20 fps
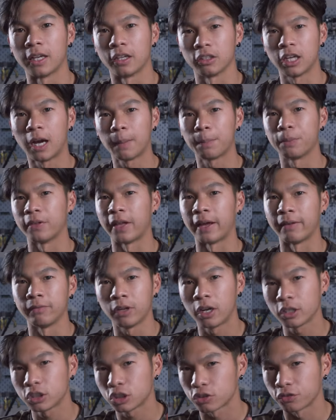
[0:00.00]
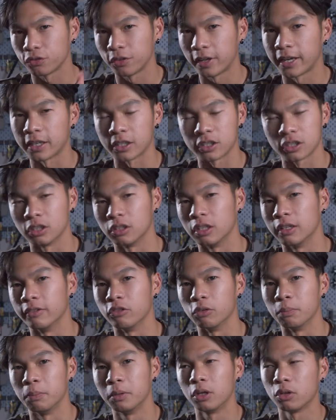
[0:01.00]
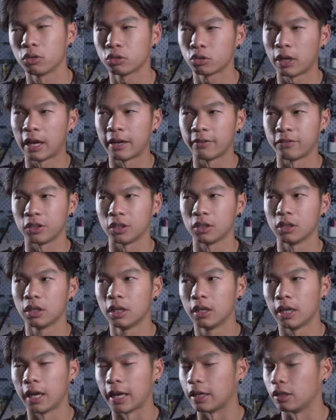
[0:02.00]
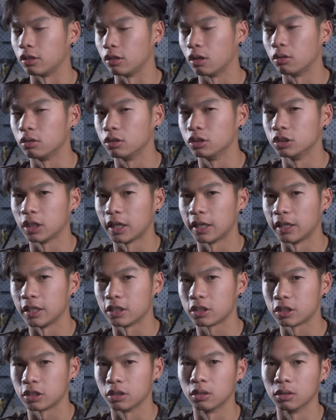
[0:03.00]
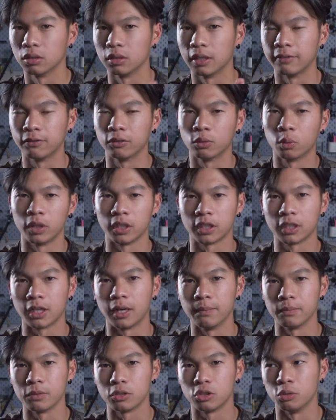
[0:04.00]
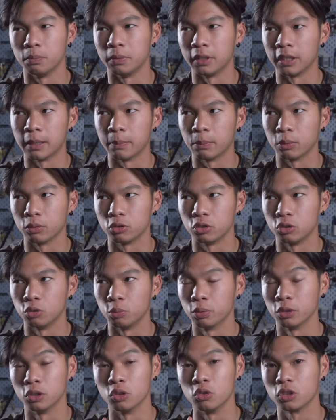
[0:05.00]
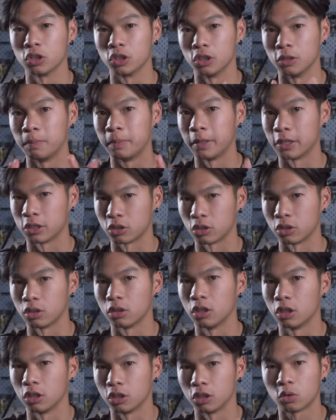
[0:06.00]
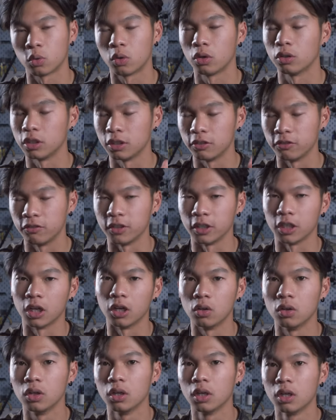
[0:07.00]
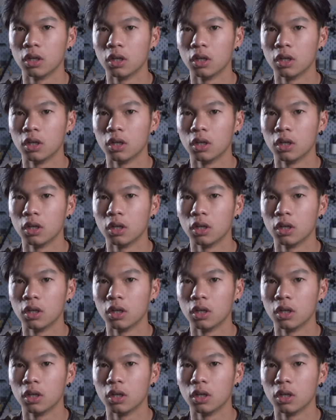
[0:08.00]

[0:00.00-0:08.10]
And on top of that, not just flying skill level, but also having a knowledge and a skill level when it comes to being able to produce a good picture, a good quality video.